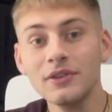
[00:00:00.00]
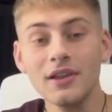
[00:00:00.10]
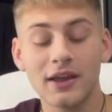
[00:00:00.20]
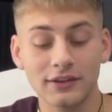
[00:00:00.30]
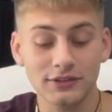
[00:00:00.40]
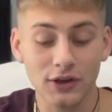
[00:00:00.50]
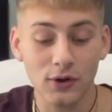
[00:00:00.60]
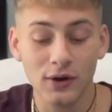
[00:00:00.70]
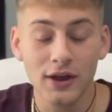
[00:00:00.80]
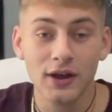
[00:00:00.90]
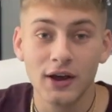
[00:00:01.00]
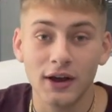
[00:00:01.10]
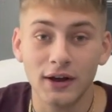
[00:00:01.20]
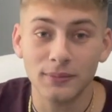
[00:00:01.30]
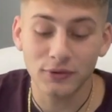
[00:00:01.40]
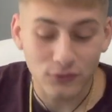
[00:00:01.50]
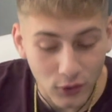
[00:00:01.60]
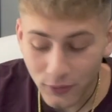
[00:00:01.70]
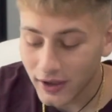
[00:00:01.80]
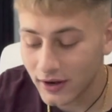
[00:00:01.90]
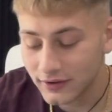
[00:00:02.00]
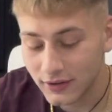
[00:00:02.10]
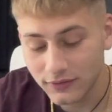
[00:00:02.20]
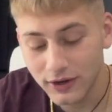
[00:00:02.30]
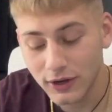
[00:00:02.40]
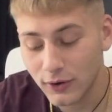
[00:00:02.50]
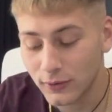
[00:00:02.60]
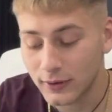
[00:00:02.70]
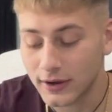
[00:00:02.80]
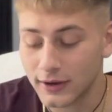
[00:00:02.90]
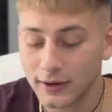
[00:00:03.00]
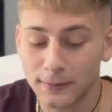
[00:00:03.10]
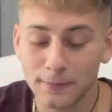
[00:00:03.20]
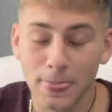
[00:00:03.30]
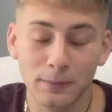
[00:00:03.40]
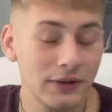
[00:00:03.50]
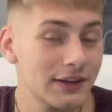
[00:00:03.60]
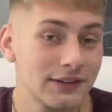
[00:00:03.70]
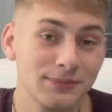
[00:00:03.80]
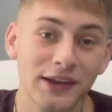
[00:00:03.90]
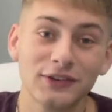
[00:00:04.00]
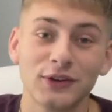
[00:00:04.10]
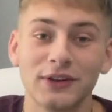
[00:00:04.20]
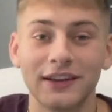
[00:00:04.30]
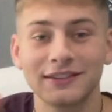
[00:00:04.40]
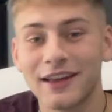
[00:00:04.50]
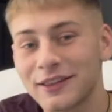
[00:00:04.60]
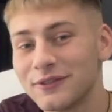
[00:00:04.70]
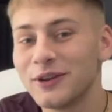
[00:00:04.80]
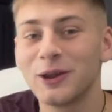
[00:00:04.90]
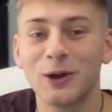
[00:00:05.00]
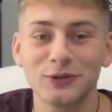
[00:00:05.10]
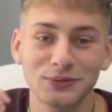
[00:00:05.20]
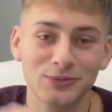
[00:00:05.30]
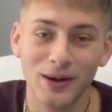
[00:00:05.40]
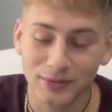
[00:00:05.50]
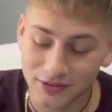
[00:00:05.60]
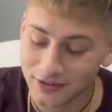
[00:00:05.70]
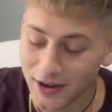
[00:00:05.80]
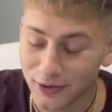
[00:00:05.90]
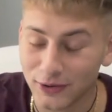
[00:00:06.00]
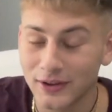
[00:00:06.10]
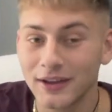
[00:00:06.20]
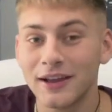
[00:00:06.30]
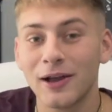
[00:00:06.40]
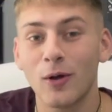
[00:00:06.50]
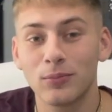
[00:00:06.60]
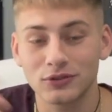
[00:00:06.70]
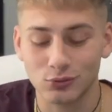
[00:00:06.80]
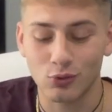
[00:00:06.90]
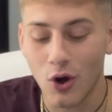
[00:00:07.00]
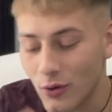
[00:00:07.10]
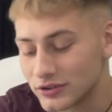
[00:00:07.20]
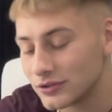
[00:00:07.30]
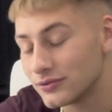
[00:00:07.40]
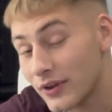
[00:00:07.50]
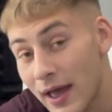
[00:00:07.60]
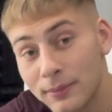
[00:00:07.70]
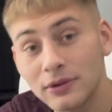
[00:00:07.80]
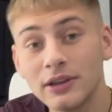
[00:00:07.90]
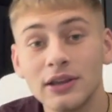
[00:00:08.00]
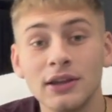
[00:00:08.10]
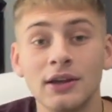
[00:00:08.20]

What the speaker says: And so, before we get into the video, please make sure you guys like the video, subscribe to the channel, help us grow as a family.